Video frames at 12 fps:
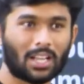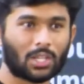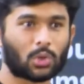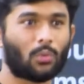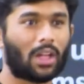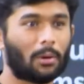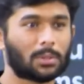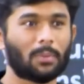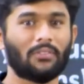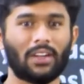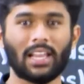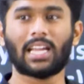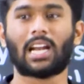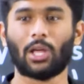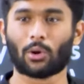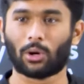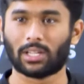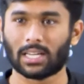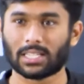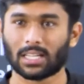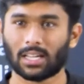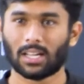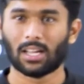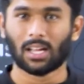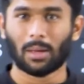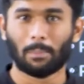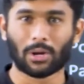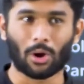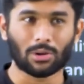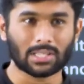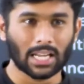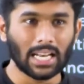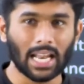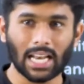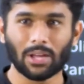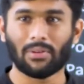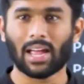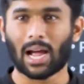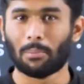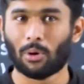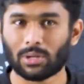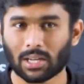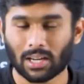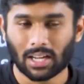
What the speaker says: So we have to be very clear on that, because in any way about